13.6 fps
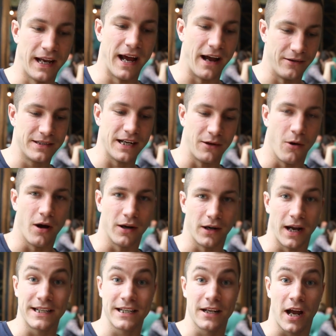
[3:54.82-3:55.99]
Yeah, I take water.
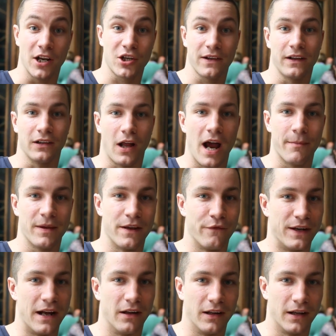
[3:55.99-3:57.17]
I tried the lime and the
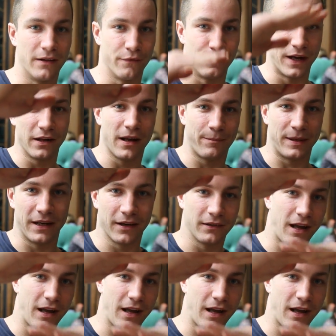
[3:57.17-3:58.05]
vanilla. Vanilla up here,